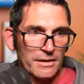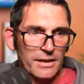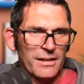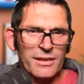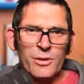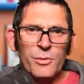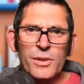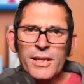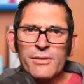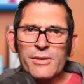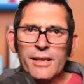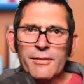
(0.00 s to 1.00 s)
has anyone
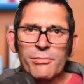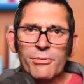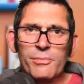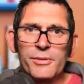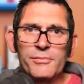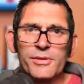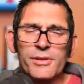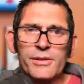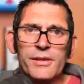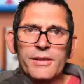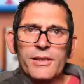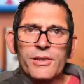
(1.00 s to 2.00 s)
else had problems
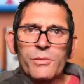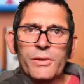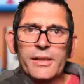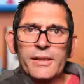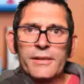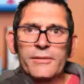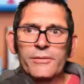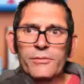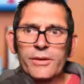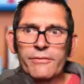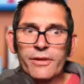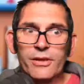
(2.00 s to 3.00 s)
this week
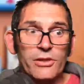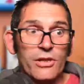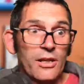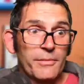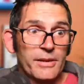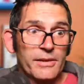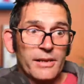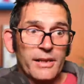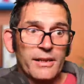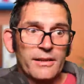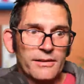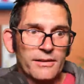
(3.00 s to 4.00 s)
with the time it's
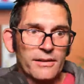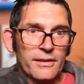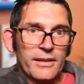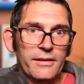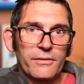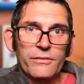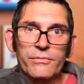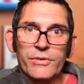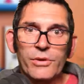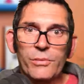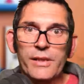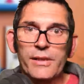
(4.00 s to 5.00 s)
taken to clean
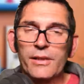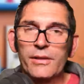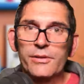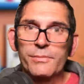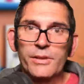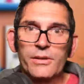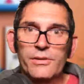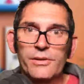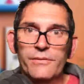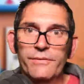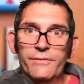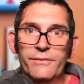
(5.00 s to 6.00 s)
your windows because
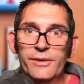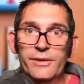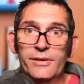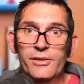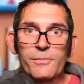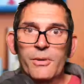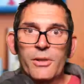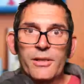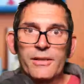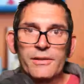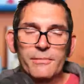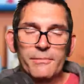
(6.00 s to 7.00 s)
of
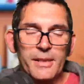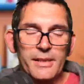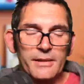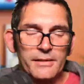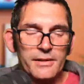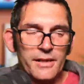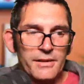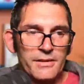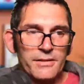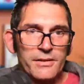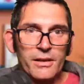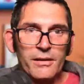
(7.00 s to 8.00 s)
spider mating
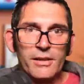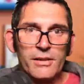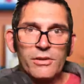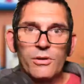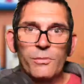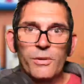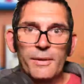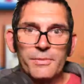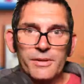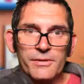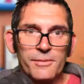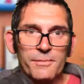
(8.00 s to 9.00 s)
season? So there's
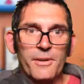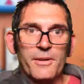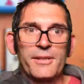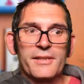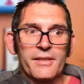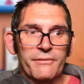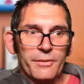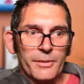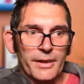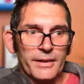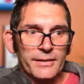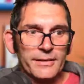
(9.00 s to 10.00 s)
cobwebs and spiders
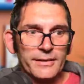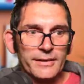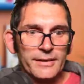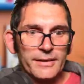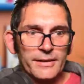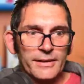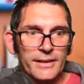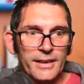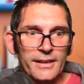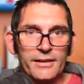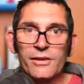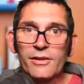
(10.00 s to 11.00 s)
everywhere.
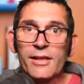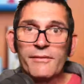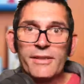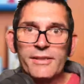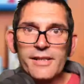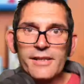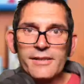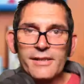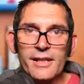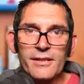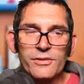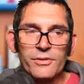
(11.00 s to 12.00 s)
And you're going to have these egg
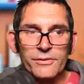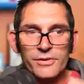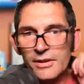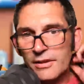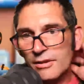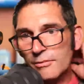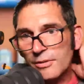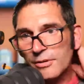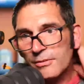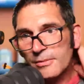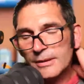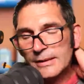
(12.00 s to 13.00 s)
sacs obviously coming
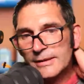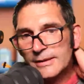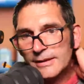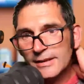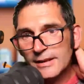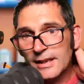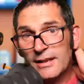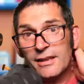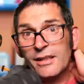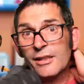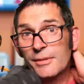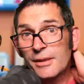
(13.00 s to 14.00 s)
up, and
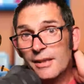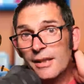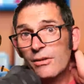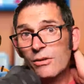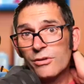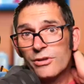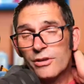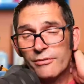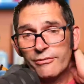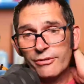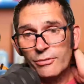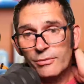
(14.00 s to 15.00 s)
they're going to be there a long
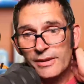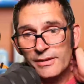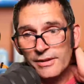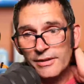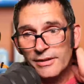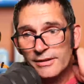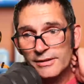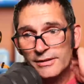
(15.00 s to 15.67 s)
time through winter.